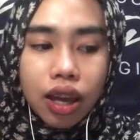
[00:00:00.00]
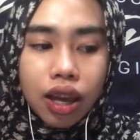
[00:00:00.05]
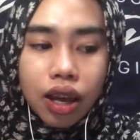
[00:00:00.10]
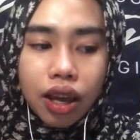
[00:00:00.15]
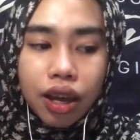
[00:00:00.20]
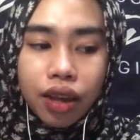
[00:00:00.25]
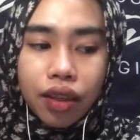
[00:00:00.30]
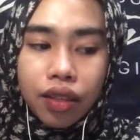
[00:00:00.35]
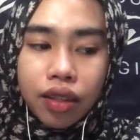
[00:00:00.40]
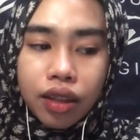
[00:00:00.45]

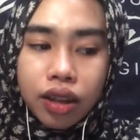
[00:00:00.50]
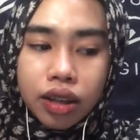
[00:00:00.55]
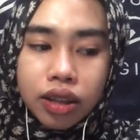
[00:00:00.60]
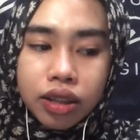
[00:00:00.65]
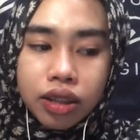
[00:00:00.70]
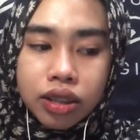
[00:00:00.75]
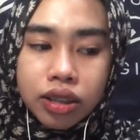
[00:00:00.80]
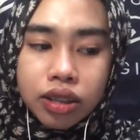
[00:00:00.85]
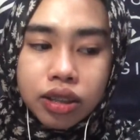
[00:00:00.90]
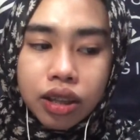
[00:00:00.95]
and
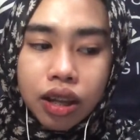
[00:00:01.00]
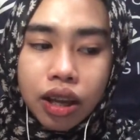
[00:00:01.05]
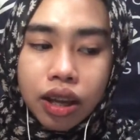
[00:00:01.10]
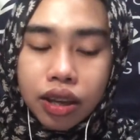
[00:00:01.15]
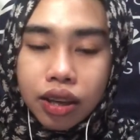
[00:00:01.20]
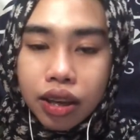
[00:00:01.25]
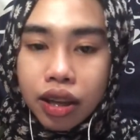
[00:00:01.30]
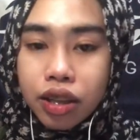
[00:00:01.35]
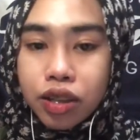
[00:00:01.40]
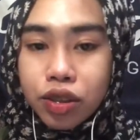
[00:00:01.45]
then
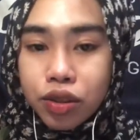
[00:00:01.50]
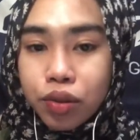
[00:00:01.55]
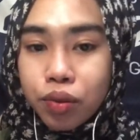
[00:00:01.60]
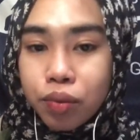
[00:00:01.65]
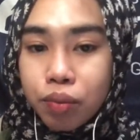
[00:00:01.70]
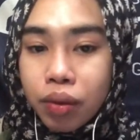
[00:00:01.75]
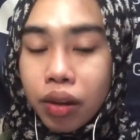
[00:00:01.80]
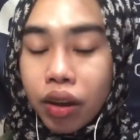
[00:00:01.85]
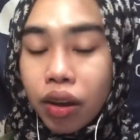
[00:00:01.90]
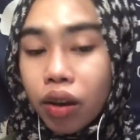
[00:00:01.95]
they took
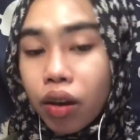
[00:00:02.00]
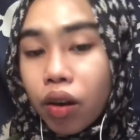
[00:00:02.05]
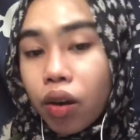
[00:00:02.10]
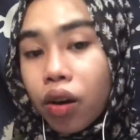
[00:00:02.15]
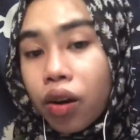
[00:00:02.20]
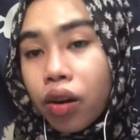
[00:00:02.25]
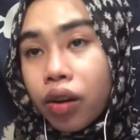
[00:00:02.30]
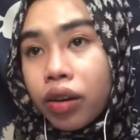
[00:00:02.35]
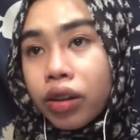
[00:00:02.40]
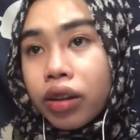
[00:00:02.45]
me
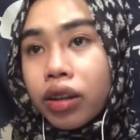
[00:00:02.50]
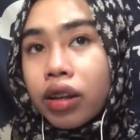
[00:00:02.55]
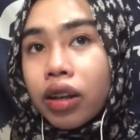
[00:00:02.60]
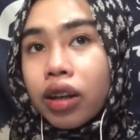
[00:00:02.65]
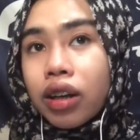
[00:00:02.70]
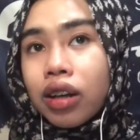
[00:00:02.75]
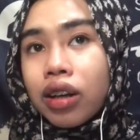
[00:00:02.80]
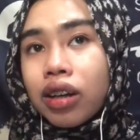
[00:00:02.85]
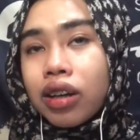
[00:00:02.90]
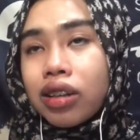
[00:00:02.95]

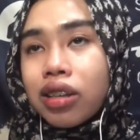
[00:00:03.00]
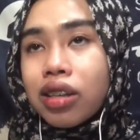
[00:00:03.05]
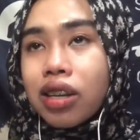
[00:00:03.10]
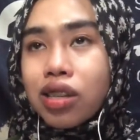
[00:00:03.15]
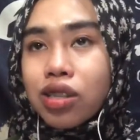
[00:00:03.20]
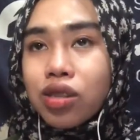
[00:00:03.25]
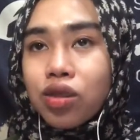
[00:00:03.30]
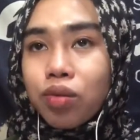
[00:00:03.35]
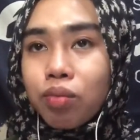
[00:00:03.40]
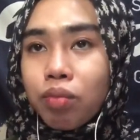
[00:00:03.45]
they
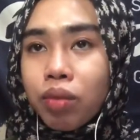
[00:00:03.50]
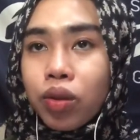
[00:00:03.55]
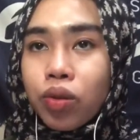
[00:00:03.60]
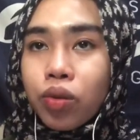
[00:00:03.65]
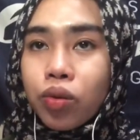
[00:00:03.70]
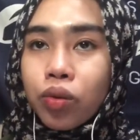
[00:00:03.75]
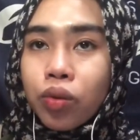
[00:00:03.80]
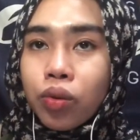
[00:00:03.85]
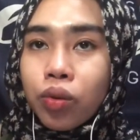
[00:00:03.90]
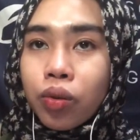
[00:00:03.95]
took me
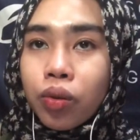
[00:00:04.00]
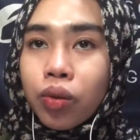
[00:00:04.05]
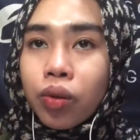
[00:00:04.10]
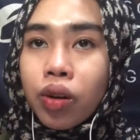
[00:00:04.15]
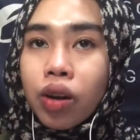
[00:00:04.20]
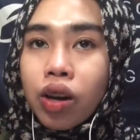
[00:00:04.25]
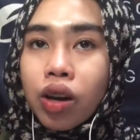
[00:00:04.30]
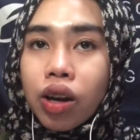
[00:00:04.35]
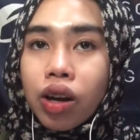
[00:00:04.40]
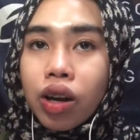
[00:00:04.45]
to
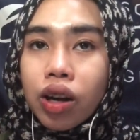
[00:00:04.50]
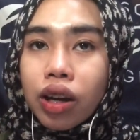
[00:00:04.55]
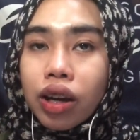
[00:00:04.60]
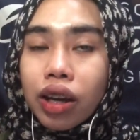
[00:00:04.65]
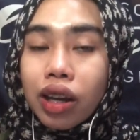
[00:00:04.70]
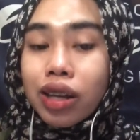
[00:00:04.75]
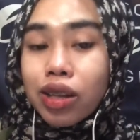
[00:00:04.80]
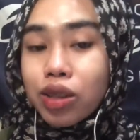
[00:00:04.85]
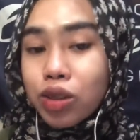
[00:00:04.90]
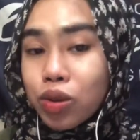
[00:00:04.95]

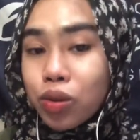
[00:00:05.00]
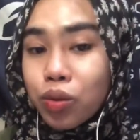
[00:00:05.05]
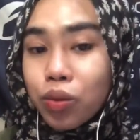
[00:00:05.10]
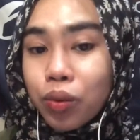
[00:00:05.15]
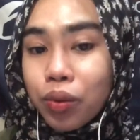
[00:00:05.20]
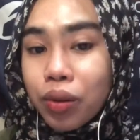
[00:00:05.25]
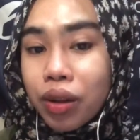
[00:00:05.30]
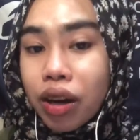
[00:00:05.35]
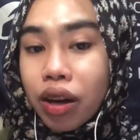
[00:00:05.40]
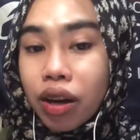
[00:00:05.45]
into
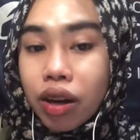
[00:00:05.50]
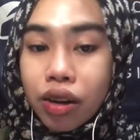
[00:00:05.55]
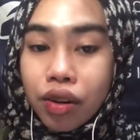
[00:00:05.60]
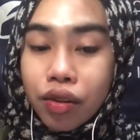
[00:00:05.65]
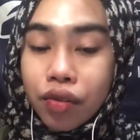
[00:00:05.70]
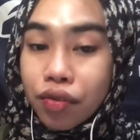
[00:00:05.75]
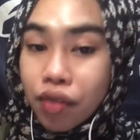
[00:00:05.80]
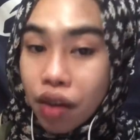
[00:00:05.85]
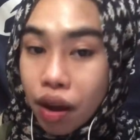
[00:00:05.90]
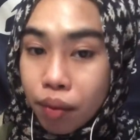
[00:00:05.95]
their
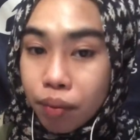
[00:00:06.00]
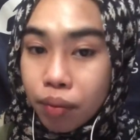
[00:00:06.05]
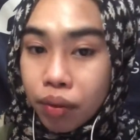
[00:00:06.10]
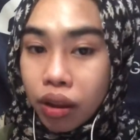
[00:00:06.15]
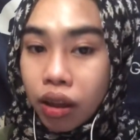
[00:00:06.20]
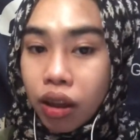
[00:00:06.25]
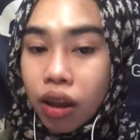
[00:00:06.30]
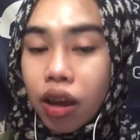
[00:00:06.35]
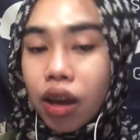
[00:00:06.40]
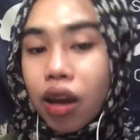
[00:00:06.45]

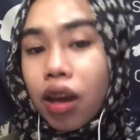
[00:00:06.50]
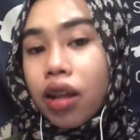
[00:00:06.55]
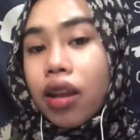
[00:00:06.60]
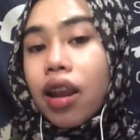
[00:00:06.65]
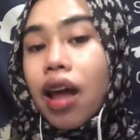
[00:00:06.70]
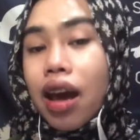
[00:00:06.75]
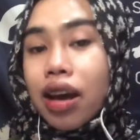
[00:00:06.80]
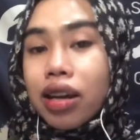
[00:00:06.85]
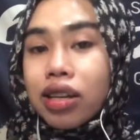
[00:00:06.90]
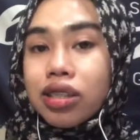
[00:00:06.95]
family and
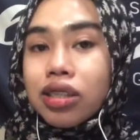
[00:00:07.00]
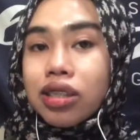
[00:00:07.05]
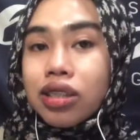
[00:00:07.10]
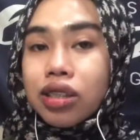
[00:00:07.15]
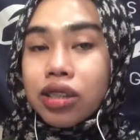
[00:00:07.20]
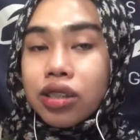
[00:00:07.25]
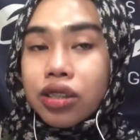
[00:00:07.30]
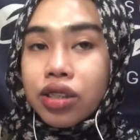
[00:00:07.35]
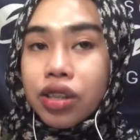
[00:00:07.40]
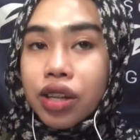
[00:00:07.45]
as
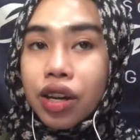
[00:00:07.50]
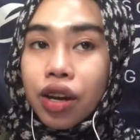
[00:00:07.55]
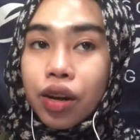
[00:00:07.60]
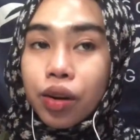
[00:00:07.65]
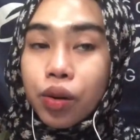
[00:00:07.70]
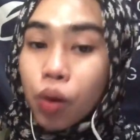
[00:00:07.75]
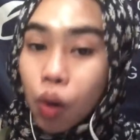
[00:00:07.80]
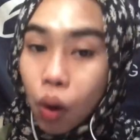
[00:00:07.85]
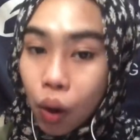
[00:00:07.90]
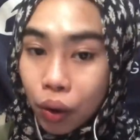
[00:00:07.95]
their
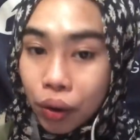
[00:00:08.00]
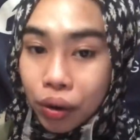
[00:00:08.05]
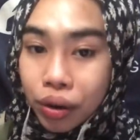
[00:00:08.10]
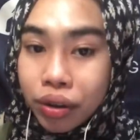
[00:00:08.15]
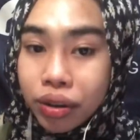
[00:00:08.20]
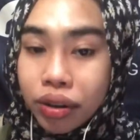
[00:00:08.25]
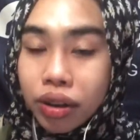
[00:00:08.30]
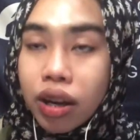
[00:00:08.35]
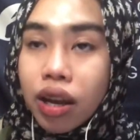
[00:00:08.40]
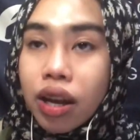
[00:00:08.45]

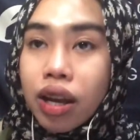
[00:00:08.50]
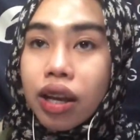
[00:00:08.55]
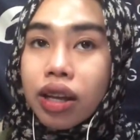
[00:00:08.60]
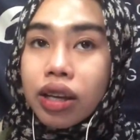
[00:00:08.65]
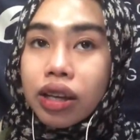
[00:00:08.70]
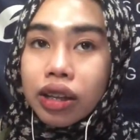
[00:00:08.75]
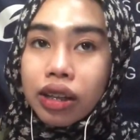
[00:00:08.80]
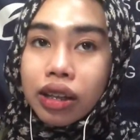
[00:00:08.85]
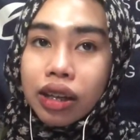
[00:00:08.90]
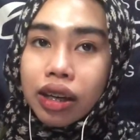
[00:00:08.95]
daughter,
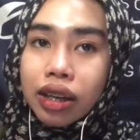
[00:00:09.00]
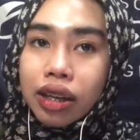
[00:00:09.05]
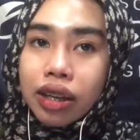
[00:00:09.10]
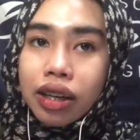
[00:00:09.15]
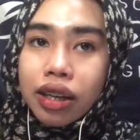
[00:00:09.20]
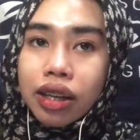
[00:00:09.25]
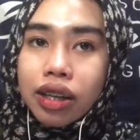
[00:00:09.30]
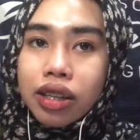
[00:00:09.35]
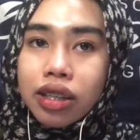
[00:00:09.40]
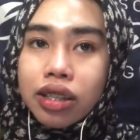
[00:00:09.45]

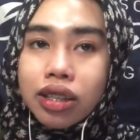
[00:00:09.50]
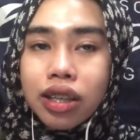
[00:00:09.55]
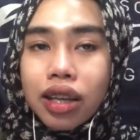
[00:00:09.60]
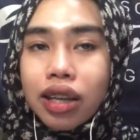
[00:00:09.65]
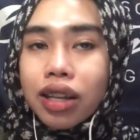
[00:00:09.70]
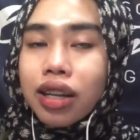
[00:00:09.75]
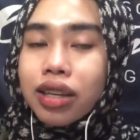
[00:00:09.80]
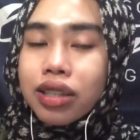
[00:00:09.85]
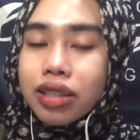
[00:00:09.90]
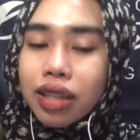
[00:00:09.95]
because they
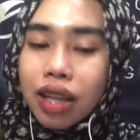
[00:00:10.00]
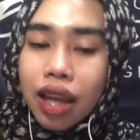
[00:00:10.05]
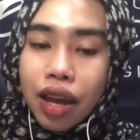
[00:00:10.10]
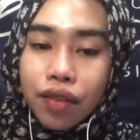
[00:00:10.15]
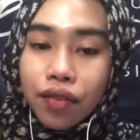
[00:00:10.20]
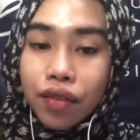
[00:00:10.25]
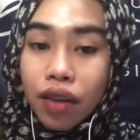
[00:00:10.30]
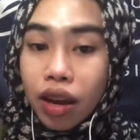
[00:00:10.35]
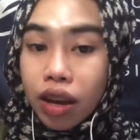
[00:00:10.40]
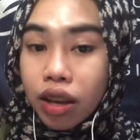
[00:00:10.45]
doesn't
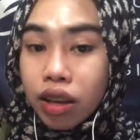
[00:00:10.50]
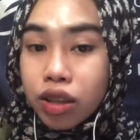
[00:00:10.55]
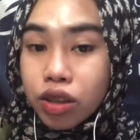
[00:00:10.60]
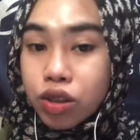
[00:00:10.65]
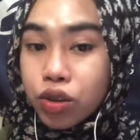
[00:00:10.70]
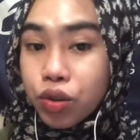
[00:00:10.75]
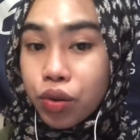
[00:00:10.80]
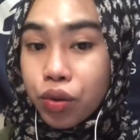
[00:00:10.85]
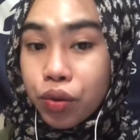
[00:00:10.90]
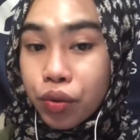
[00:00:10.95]
have any
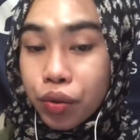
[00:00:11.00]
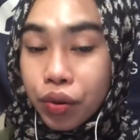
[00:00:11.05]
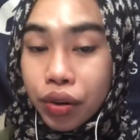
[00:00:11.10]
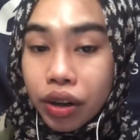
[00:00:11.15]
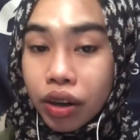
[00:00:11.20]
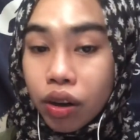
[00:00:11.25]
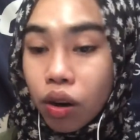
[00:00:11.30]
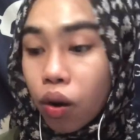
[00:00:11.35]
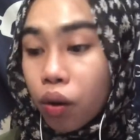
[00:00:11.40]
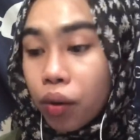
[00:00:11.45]

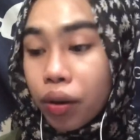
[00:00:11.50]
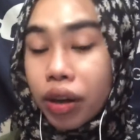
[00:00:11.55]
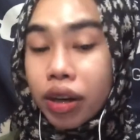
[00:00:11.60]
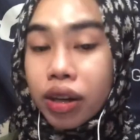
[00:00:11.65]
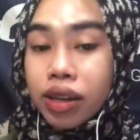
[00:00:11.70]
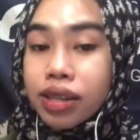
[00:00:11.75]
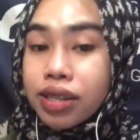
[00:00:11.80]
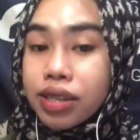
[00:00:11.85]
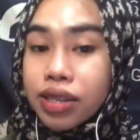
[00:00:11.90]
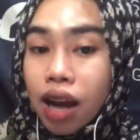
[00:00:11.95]
children or
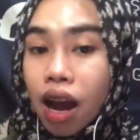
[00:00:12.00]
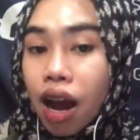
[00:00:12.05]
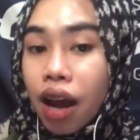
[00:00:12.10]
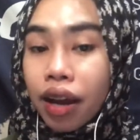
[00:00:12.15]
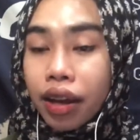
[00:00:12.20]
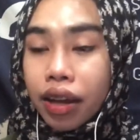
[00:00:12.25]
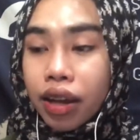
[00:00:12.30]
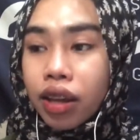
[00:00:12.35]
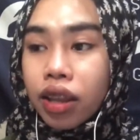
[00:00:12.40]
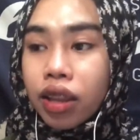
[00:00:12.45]
any
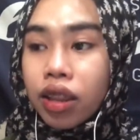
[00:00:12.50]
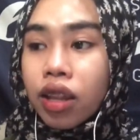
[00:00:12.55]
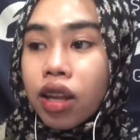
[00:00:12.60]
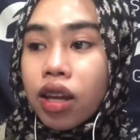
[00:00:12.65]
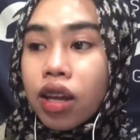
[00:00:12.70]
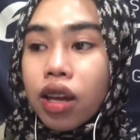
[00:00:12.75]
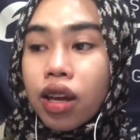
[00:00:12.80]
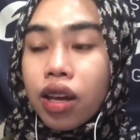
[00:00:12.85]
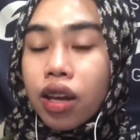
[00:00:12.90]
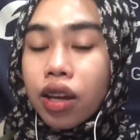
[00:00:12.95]
child in
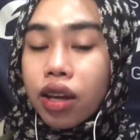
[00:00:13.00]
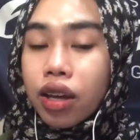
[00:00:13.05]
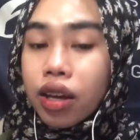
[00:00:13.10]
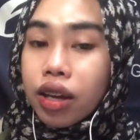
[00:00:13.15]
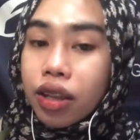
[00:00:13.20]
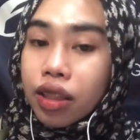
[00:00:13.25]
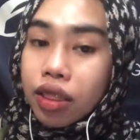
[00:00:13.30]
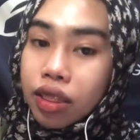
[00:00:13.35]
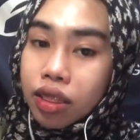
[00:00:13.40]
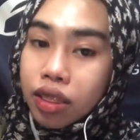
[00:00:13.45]

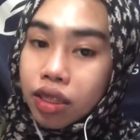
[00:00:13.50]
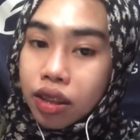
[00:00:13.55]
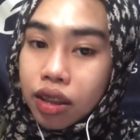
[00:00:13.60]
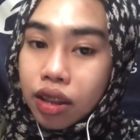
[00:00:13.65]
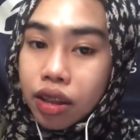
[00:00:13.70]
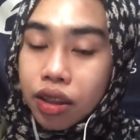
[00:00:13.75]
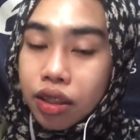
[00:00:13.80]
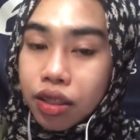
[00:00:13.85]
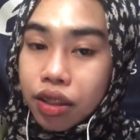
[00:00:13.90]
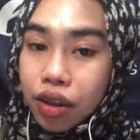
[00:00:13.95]
in
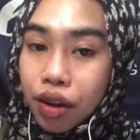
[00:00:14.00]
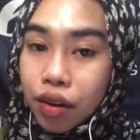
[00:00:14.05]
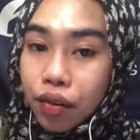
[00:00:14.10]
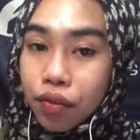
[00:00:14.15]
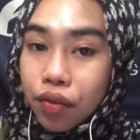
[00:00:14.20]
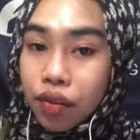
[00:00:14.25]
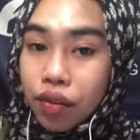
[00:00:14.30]
their